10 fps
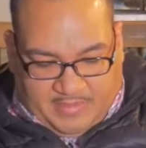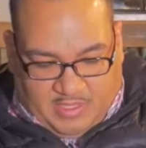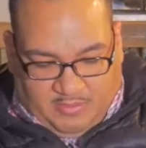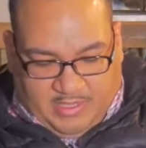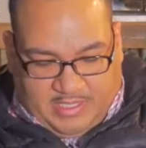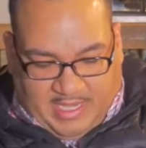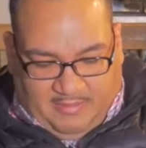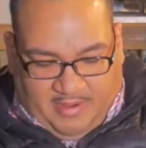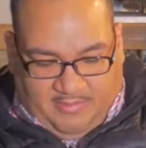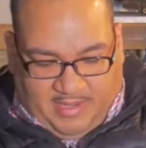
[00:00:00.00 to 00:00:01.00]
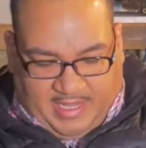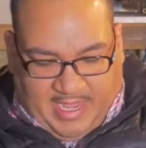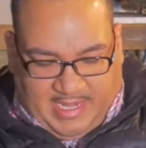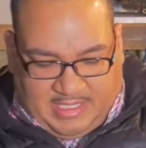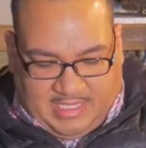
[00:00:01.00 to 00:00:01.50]
The reason I went with
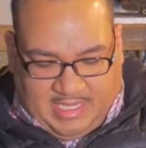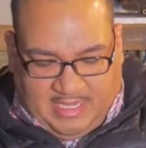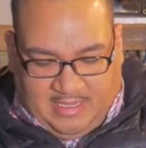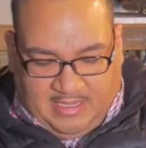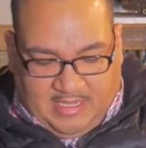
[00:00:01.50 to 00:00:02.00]
KastKing